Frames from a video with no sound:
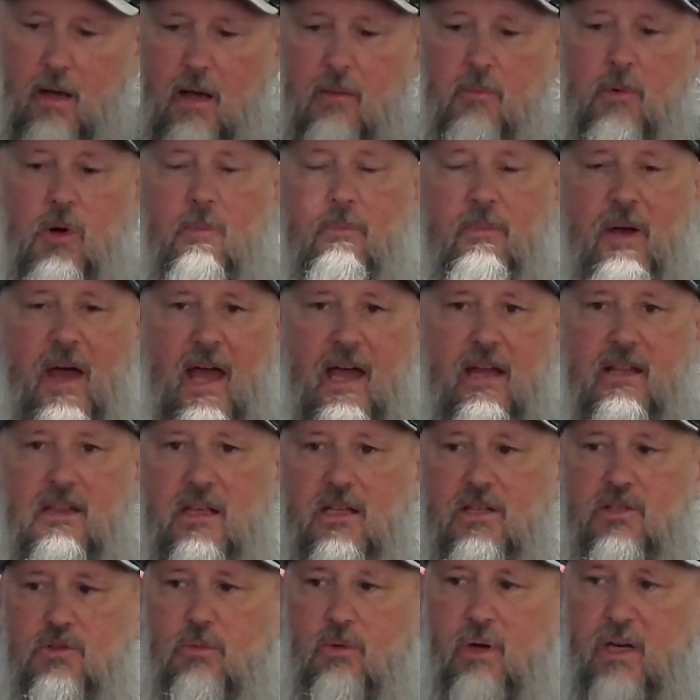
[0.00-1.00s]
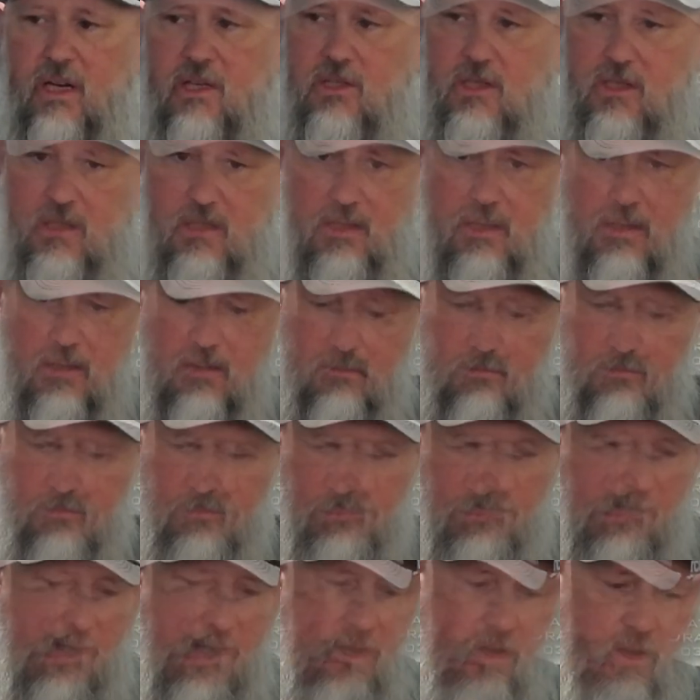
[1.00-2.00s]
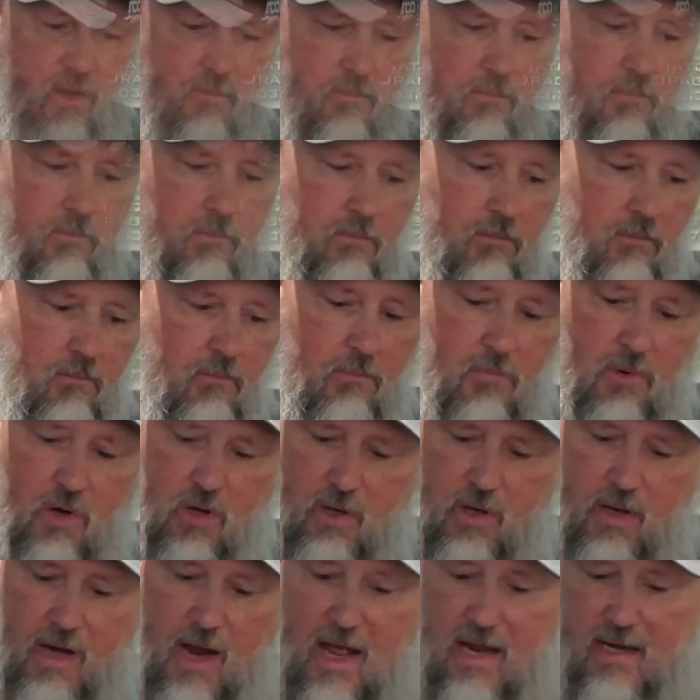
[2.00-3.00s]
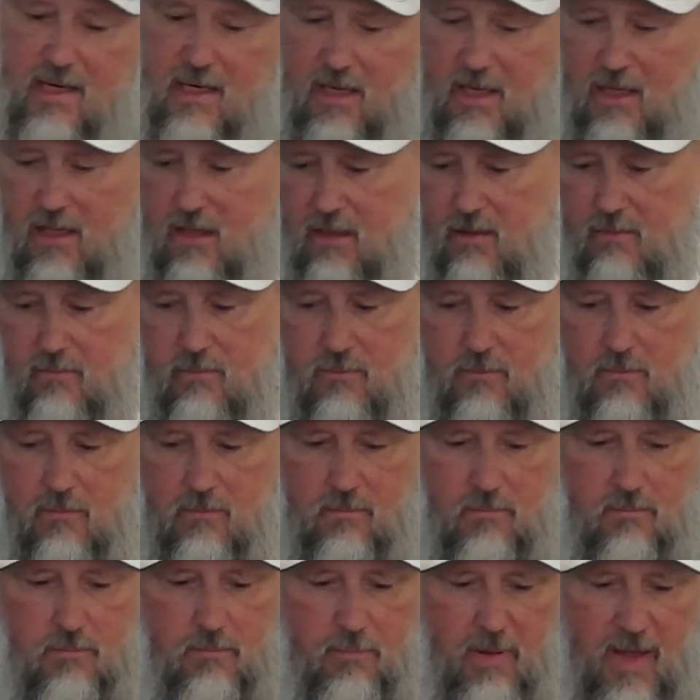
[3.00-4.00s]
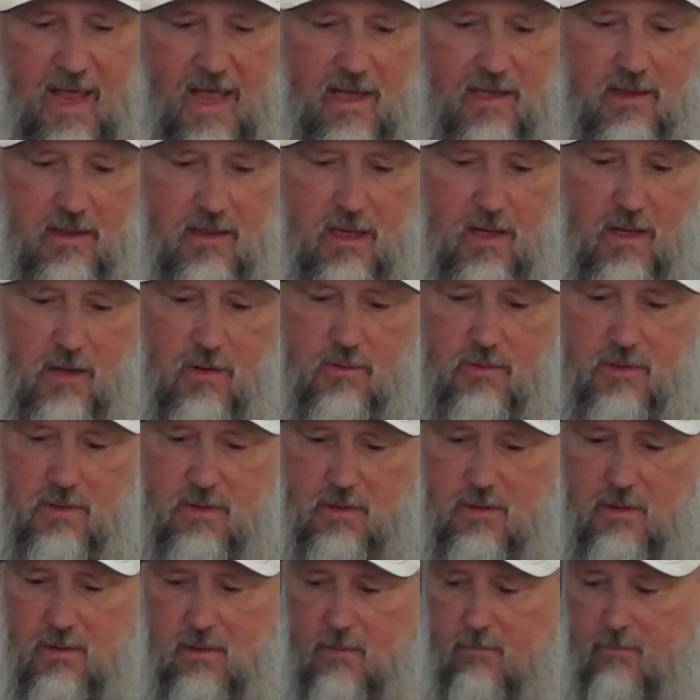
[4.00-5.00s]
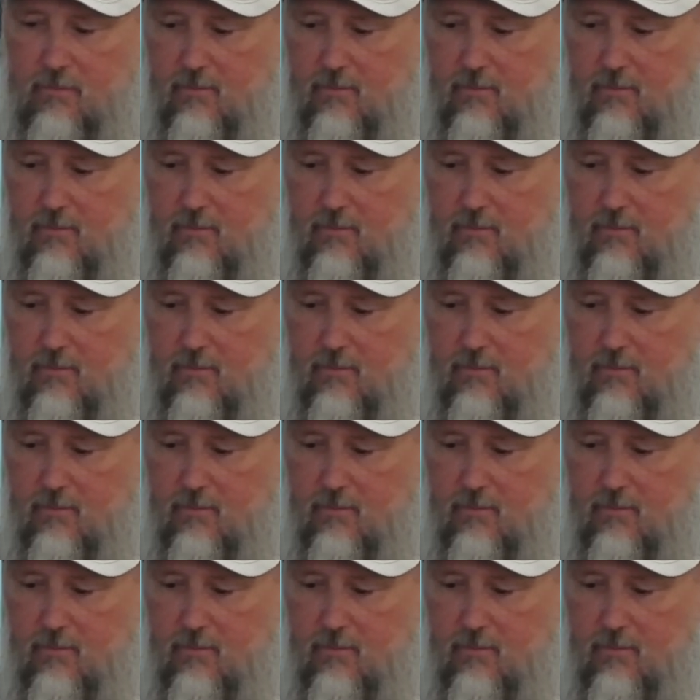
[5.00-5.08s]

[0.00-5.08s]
I'm going to pack these wrenches. Figured good idea, pack those.